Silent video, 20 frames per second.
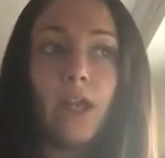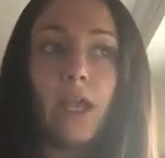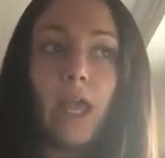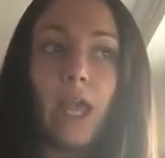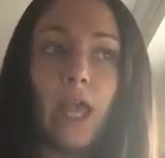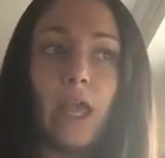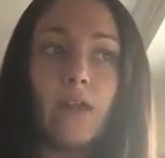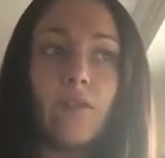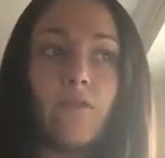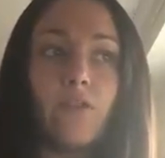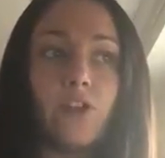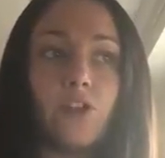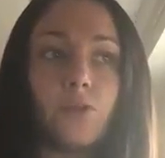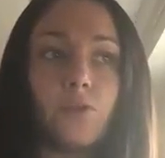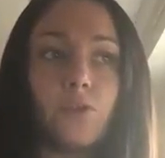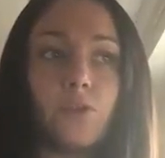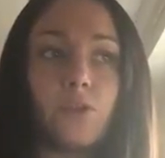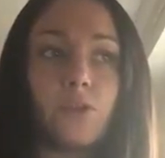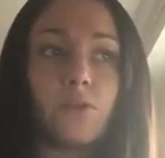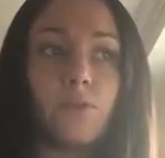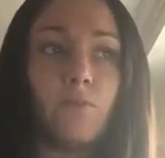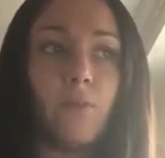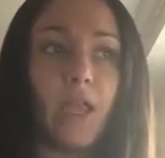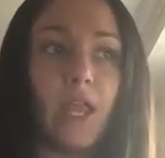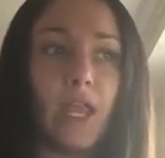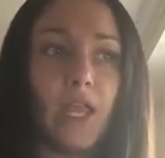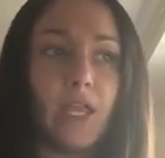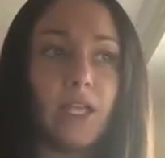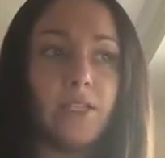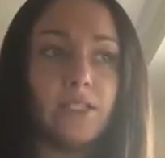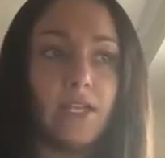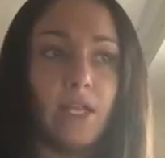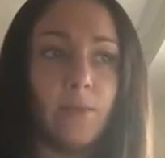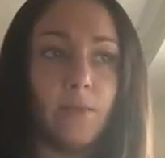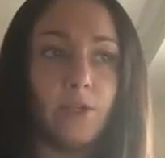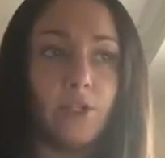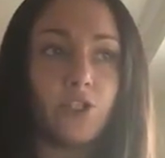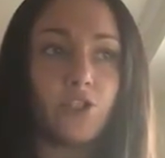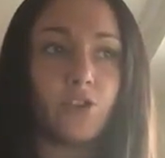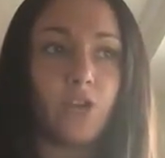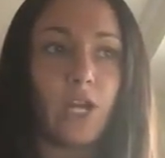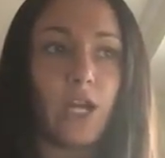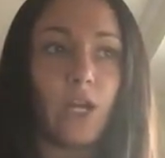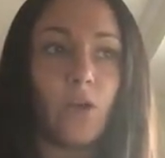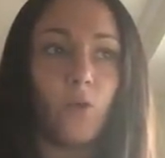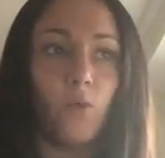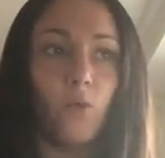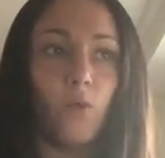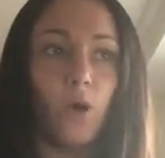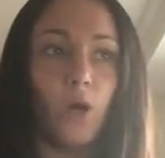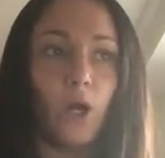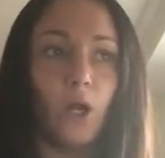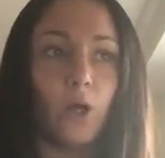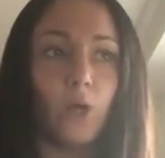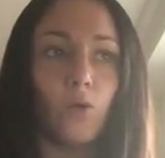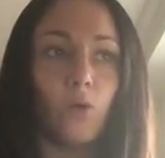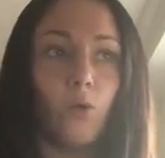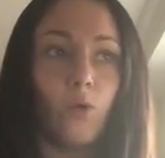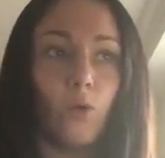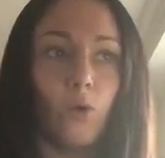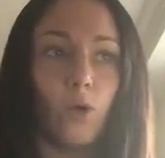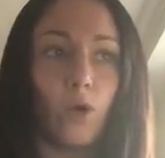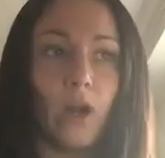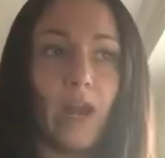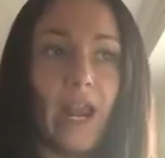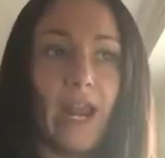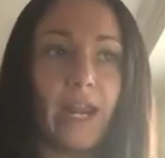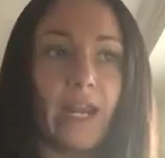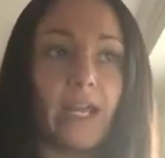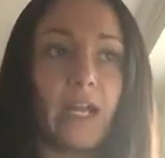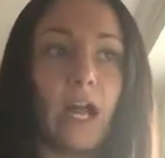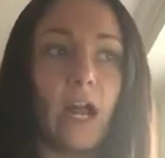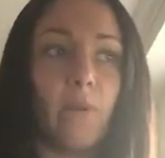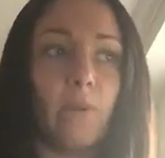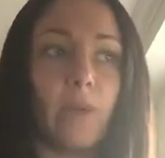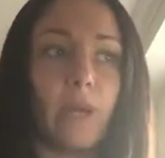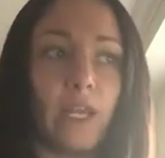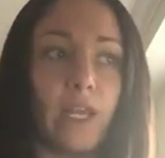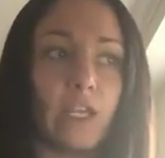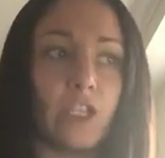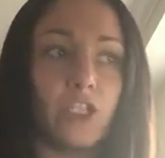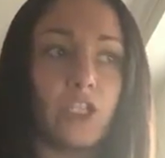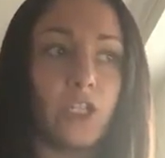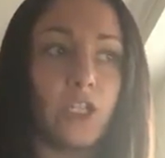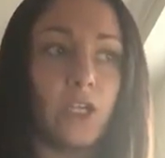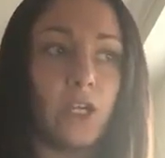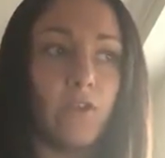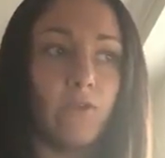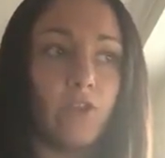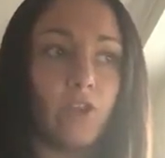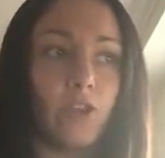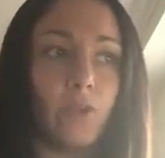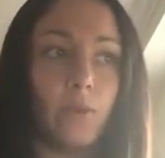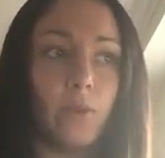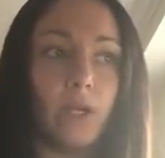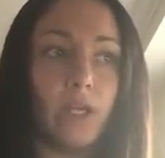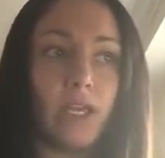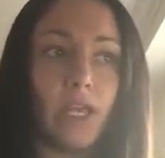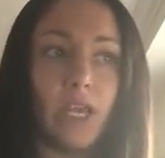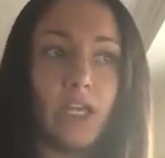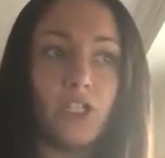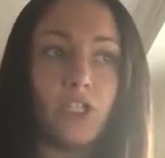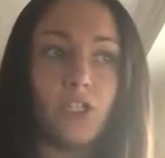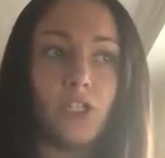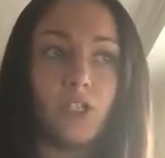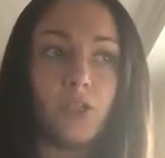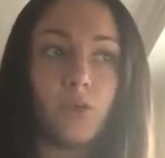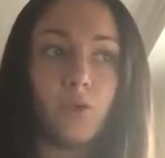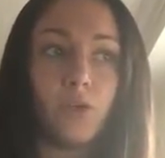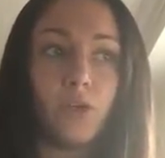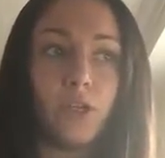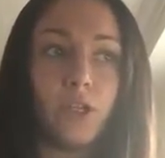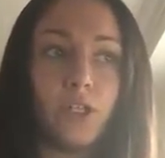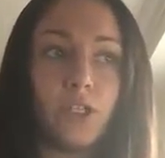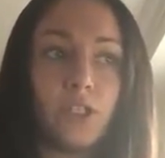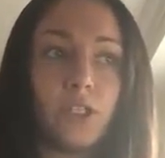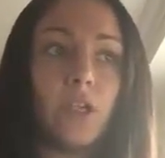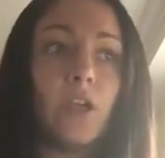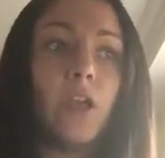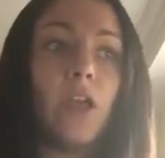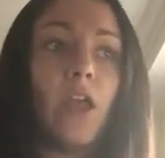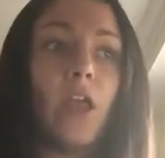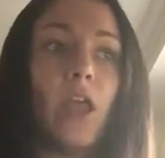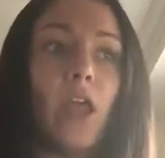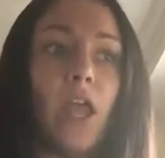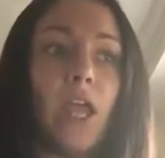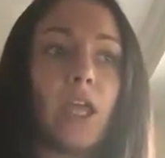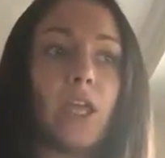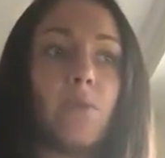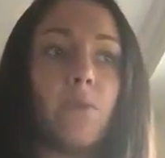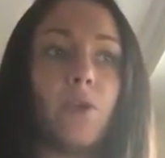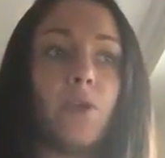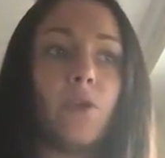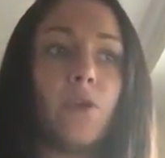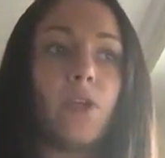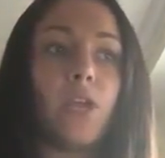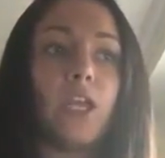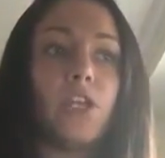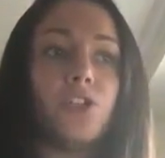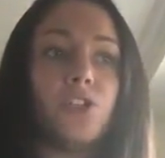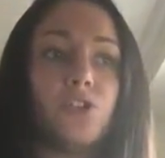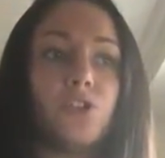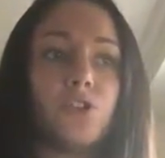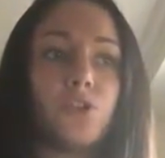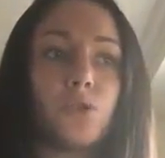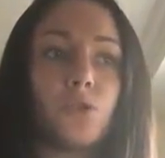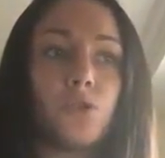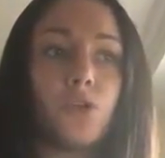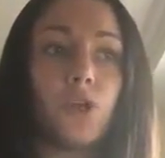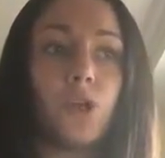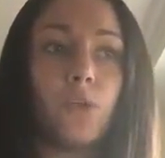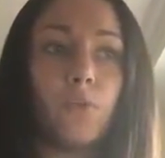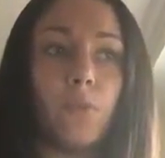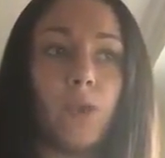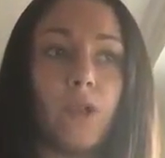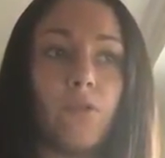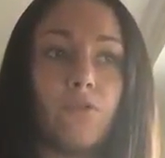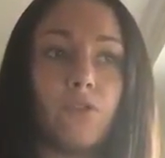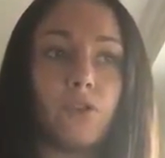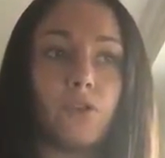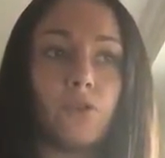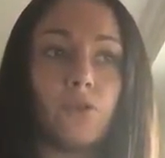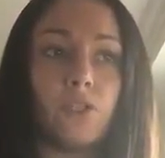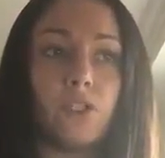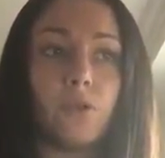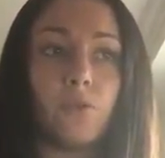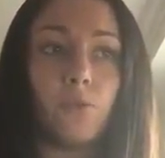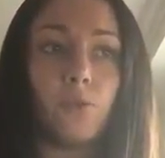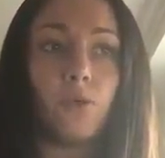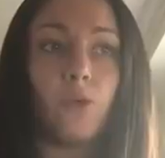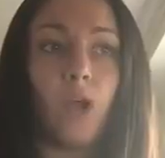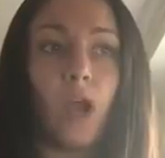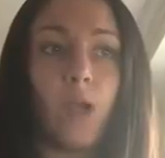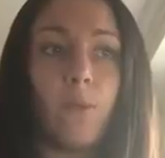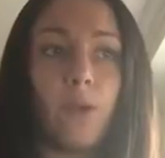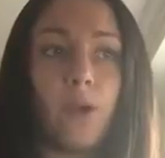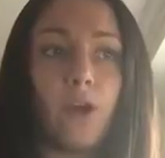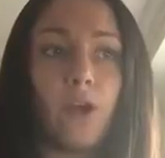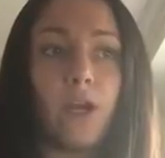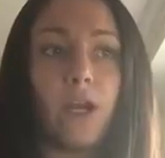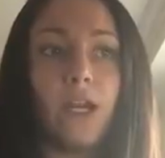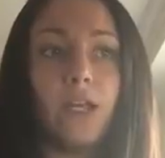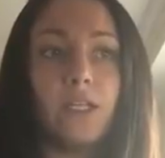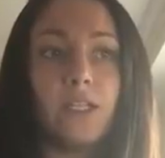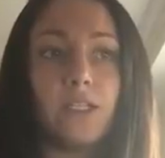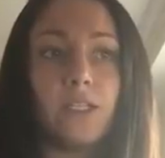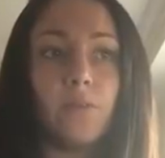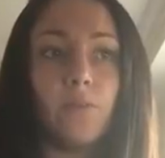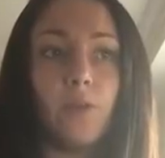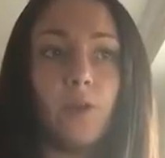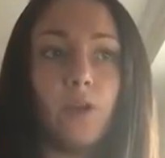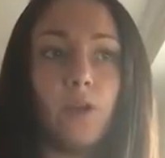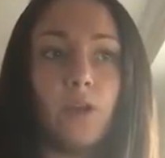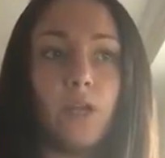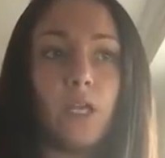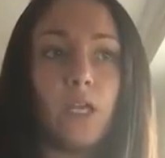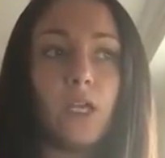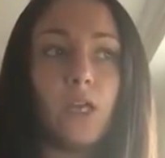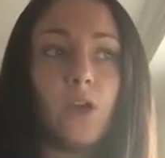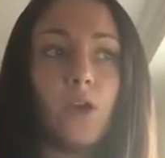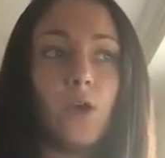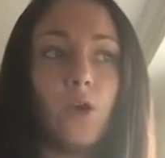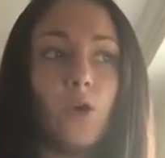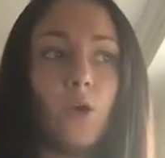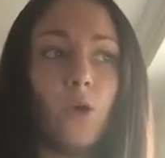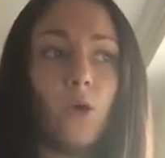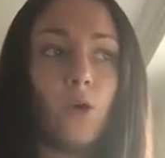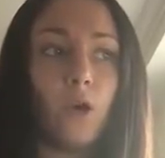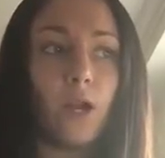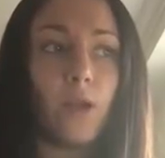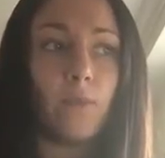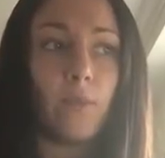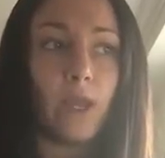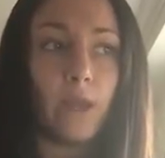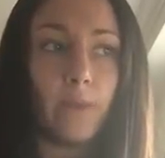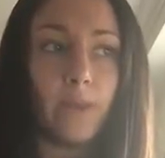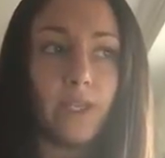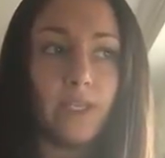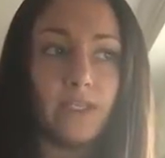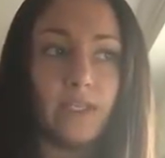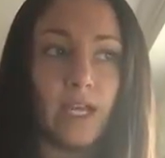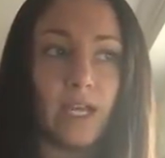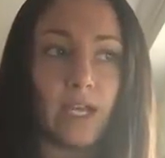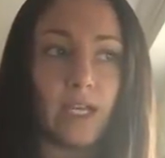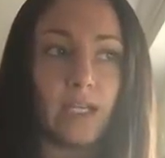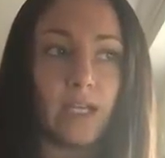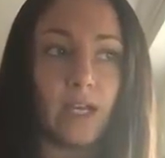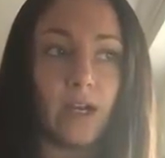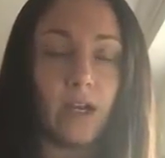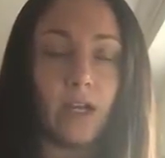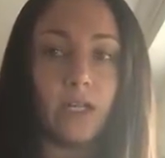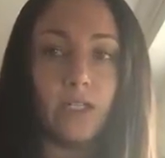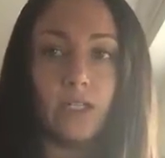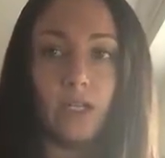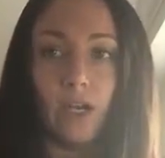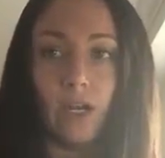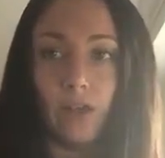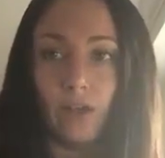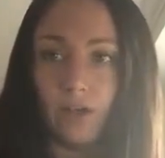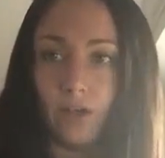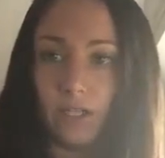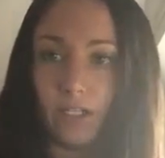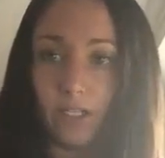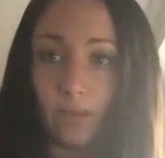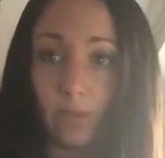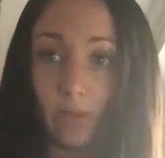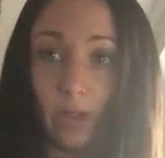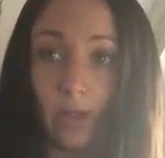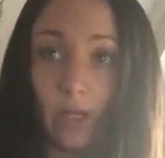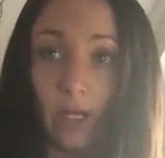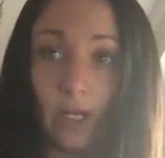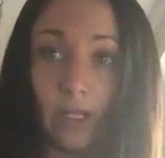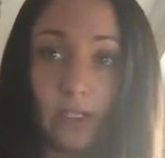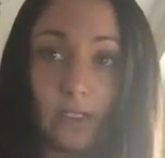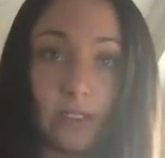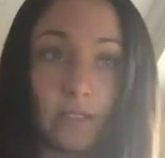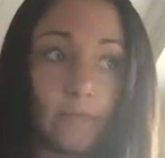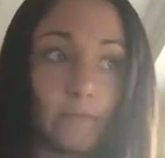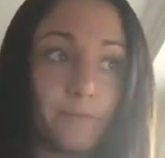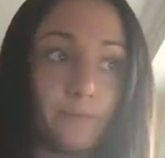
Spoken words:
Individuals may demonstrate one or any combination of the communication disorders. A communication disorder may result in primary disability, or it may be secondary to other disabilities.